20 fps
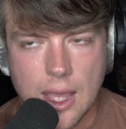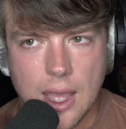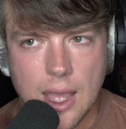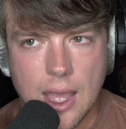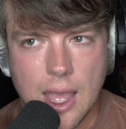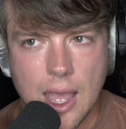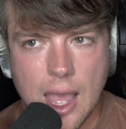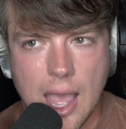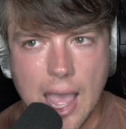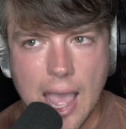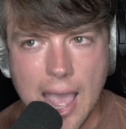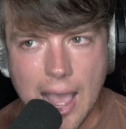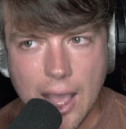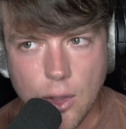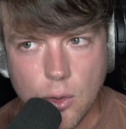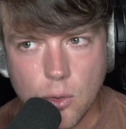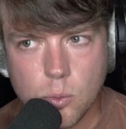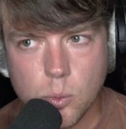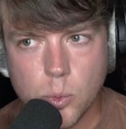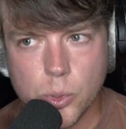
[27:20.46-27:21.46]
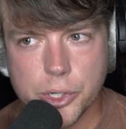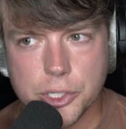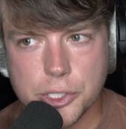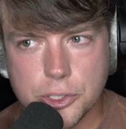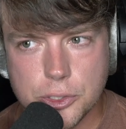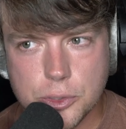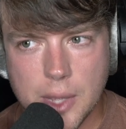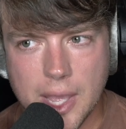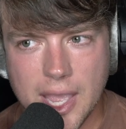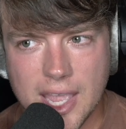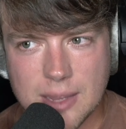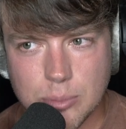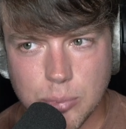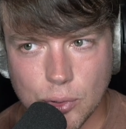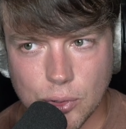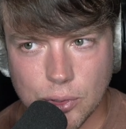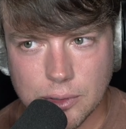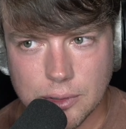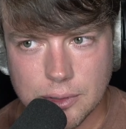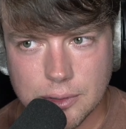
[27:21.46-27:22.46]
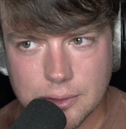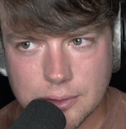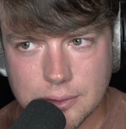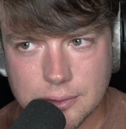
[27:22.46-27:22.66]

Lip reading: How were you able